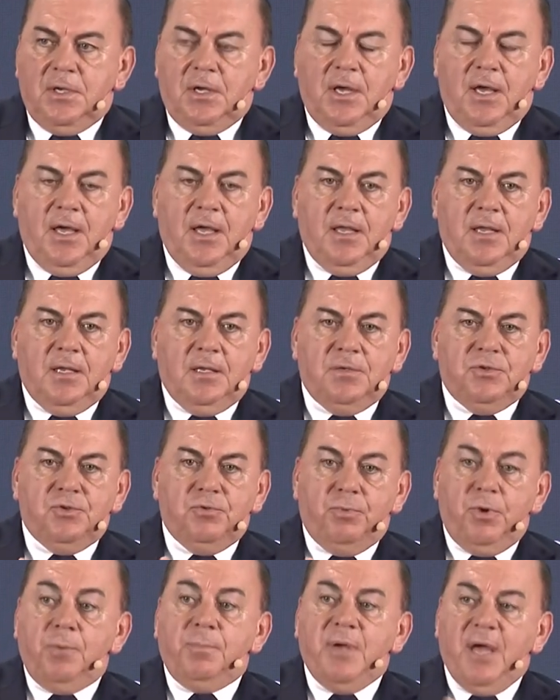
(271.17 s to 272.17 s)
And you
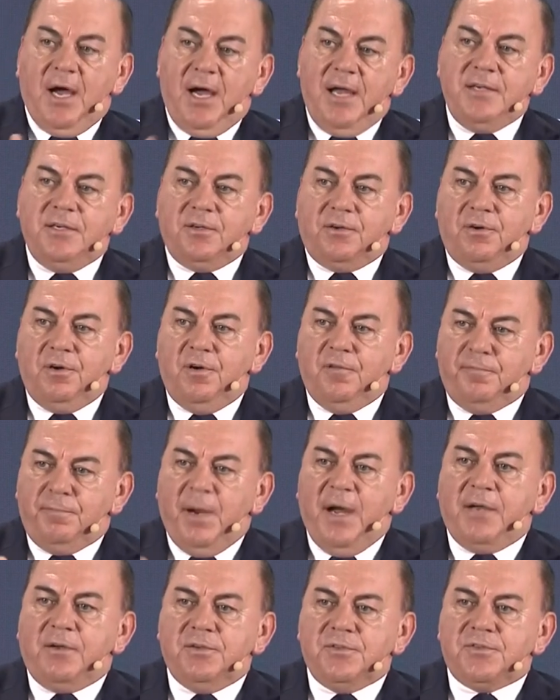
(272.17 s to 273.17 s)
were behind the curve
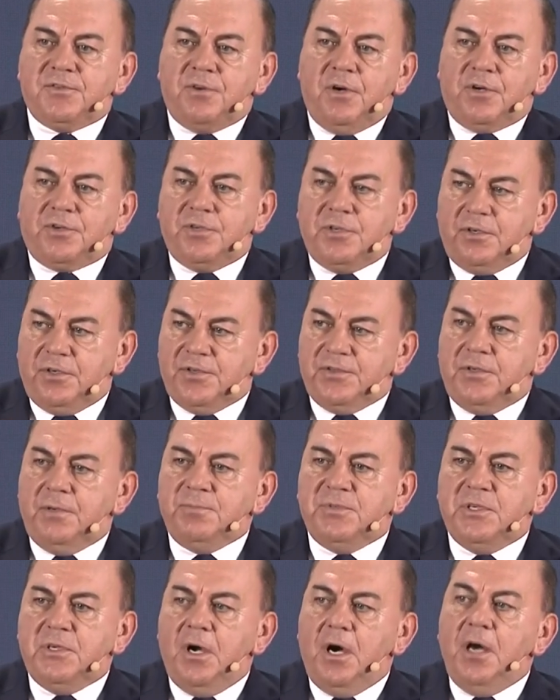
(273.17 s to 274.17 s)
by construction because
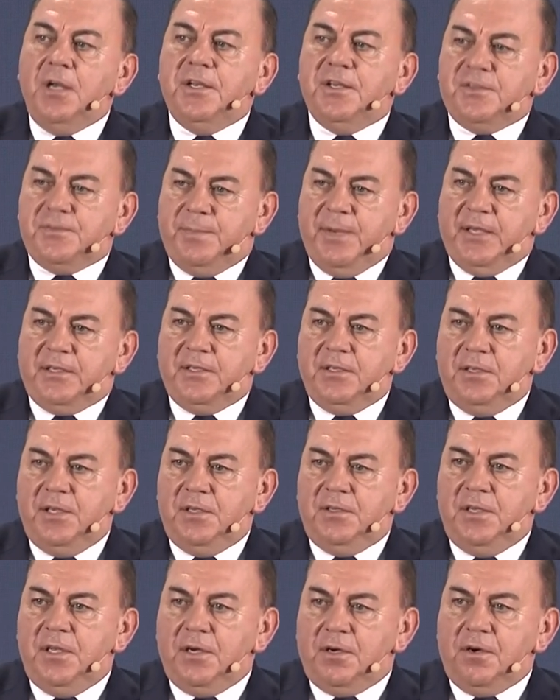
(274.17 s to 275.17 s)
something unexpected hit
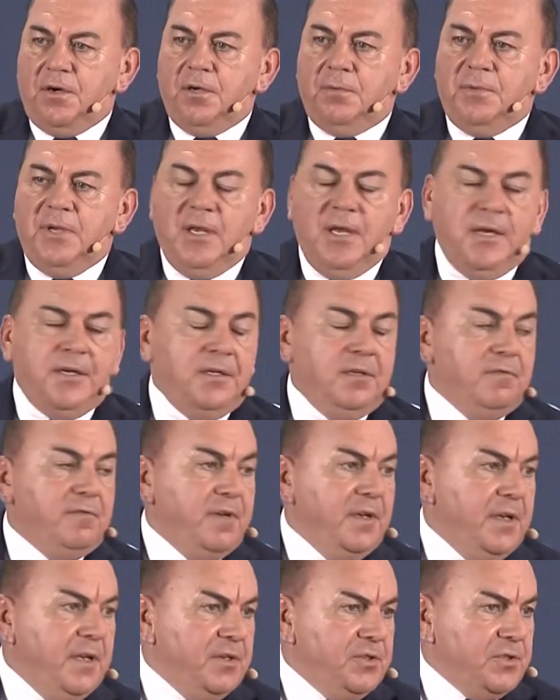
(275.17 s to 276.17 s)
the economy, like in the
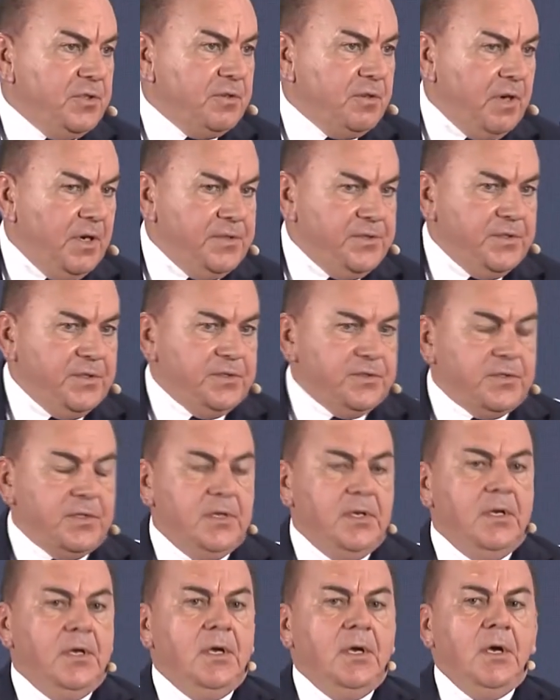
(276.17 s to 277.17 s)
financial crisis.
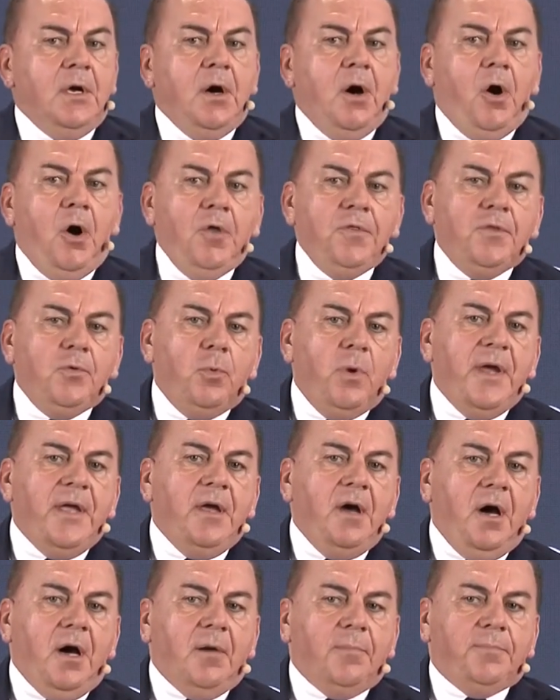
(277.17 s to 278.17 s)
On the way
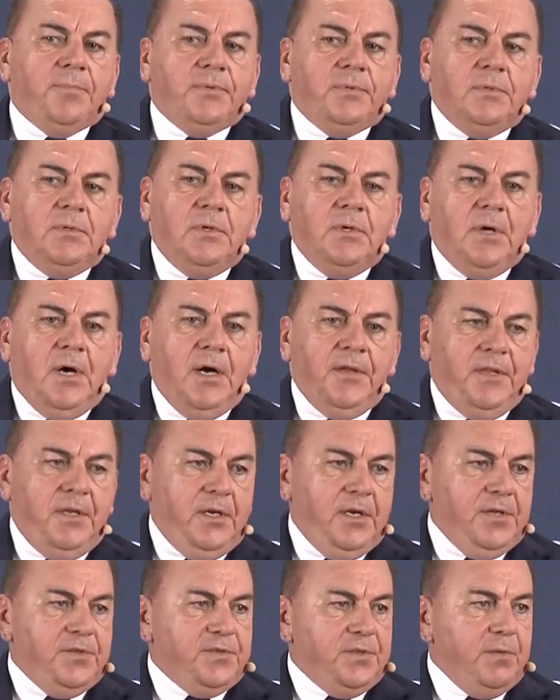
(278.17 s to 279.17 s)
up, I think
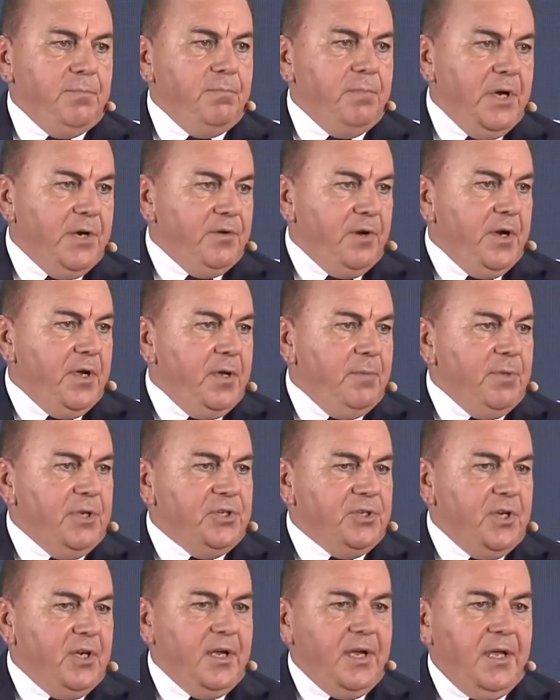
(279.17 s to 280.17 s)
it's a mirror image,
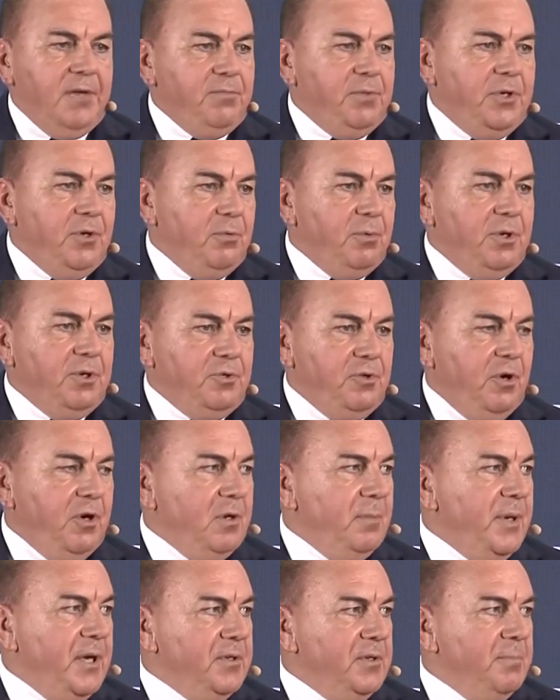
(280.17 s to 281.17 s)
and again, we don't want to talk
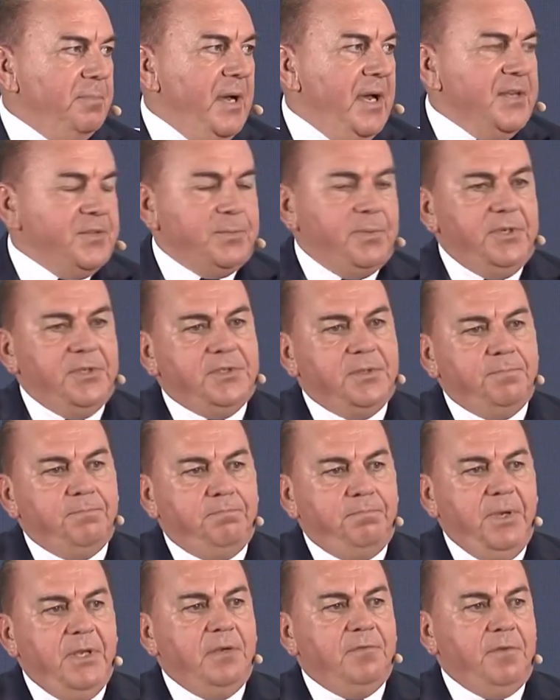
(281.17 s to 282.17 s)
about the past, but it's a
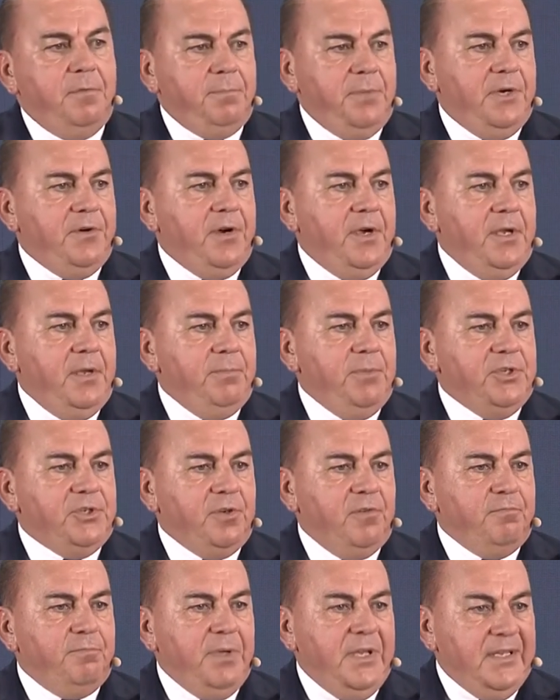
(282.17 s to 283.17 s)
bit of a mirror image
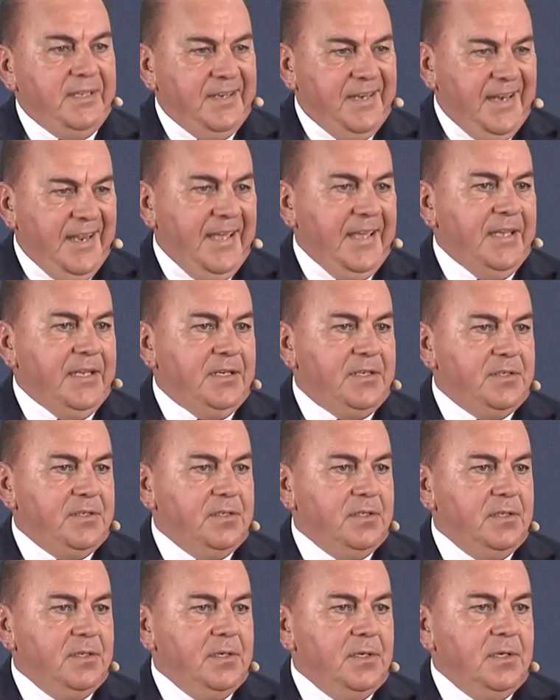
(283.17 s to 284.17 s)
of being late,
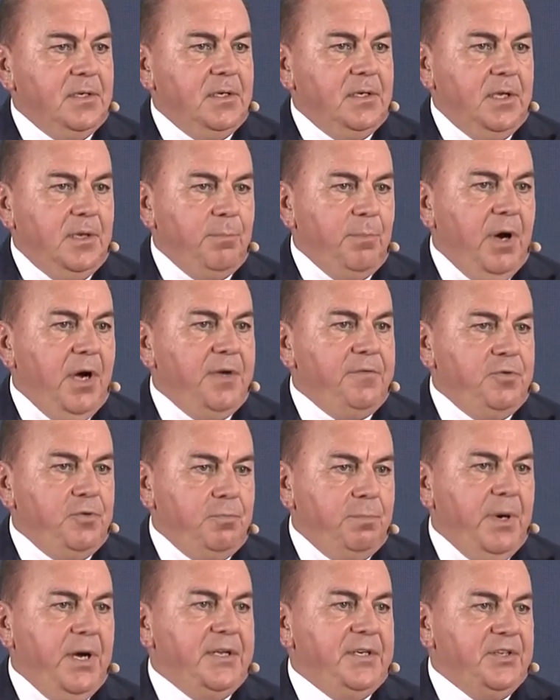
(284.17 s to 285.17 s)
in my view,
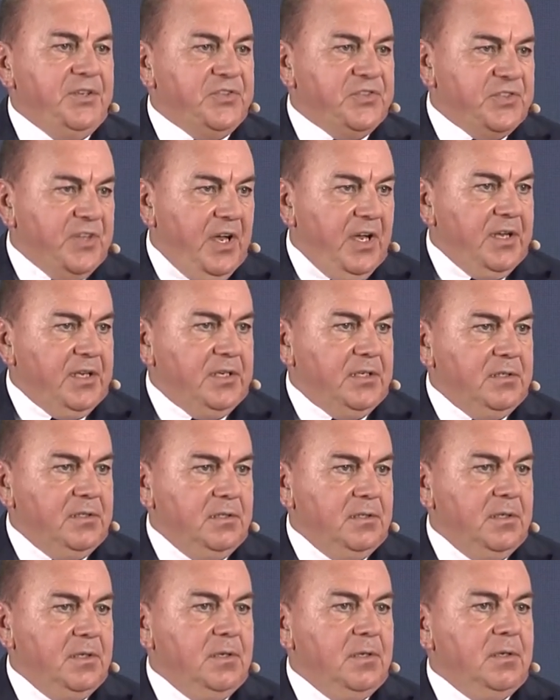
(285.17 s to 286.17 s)
by design,
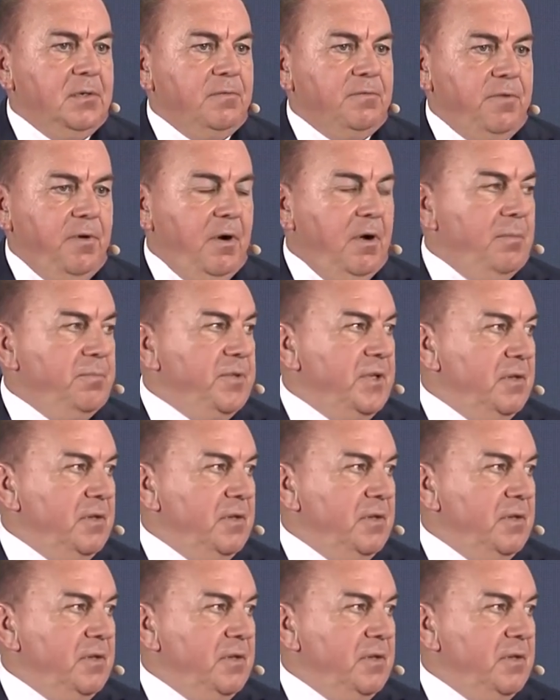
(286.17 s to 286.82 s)
from the